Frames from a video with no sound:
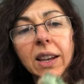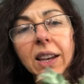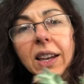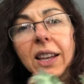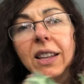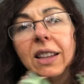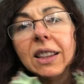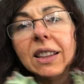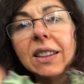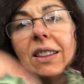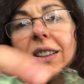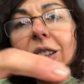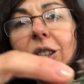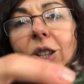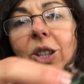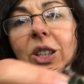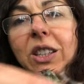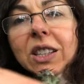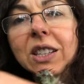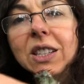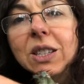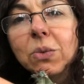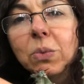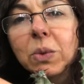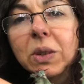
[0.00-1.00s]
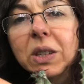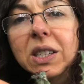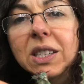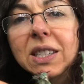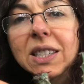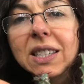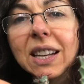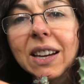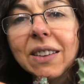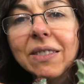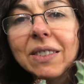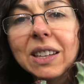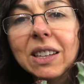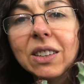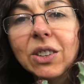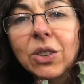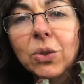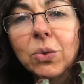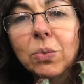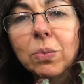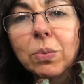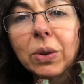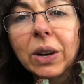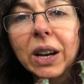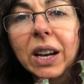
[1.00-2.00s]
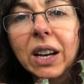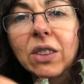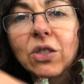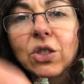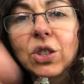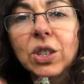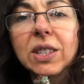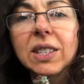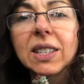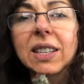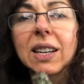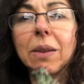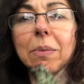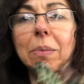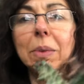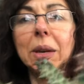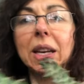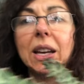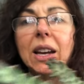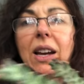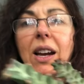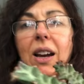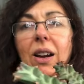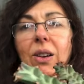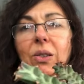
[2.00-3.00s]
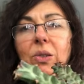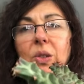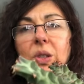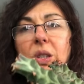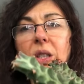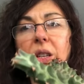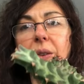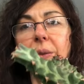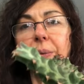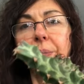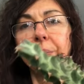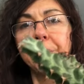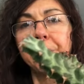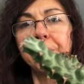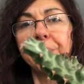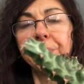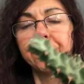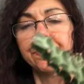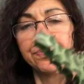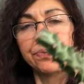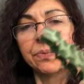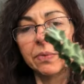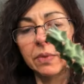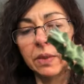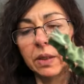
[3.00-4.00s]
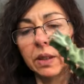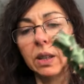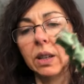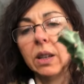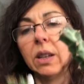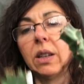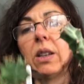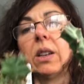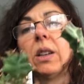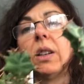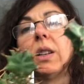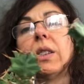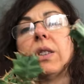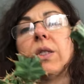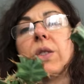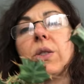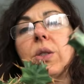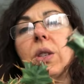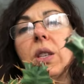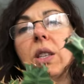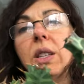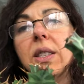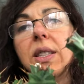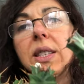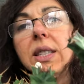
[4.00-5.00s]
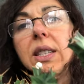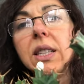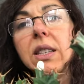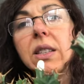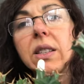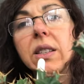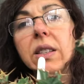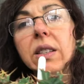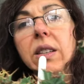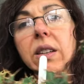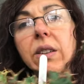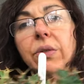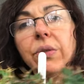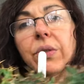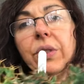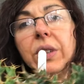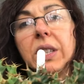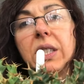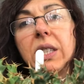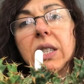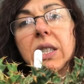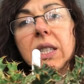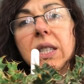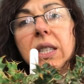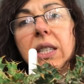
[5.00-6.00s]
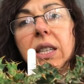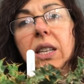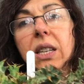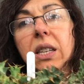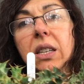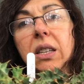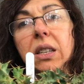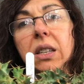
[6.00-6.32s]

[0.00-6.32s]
And look, this one is having new branches coming out. So you can see the difference.